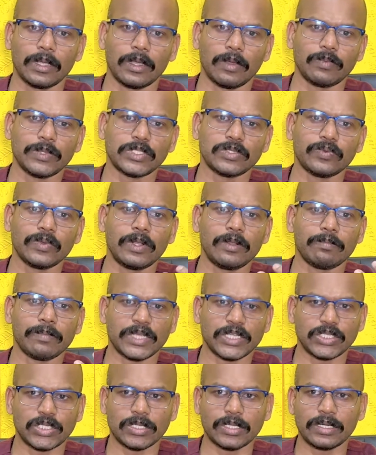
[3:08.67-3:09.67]
which will
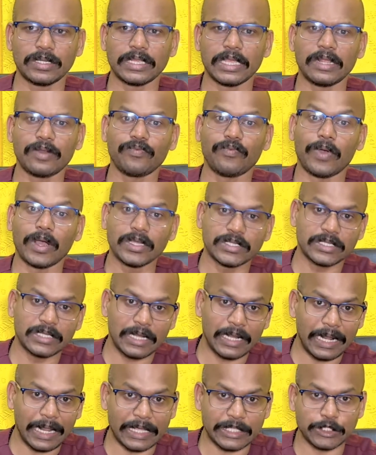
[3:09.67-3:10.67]
measure their
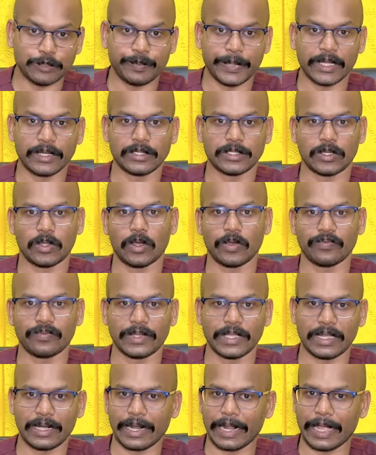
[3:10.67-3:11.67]
functional aspect of
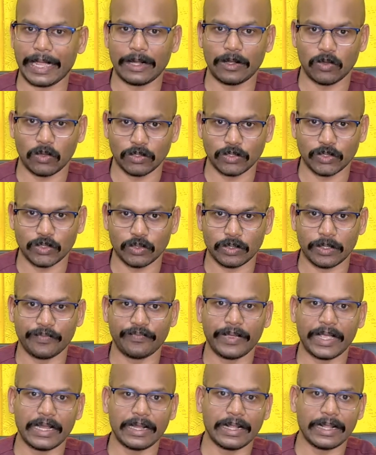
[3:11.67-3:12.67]
their hand, also the
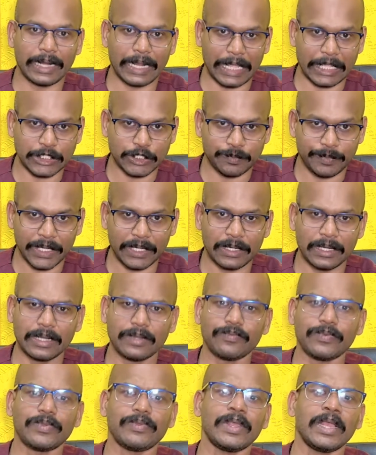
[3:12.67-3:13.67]
finer aspect,
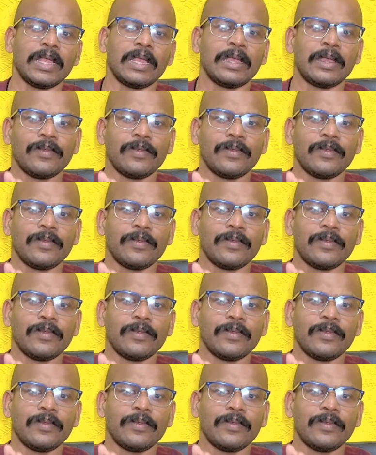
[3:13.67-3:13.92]
and